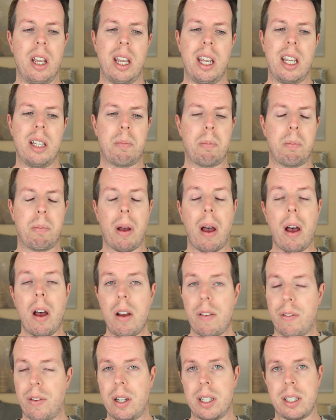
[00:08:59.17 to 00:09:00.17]
It's
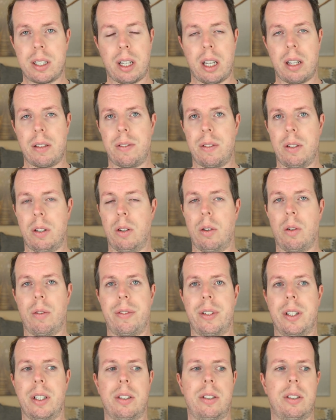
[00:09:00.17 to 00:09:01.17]
perfectly safe in an
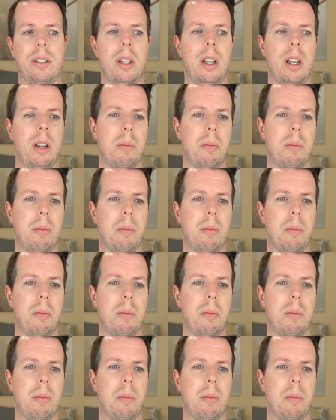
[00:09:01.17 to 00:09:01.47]
office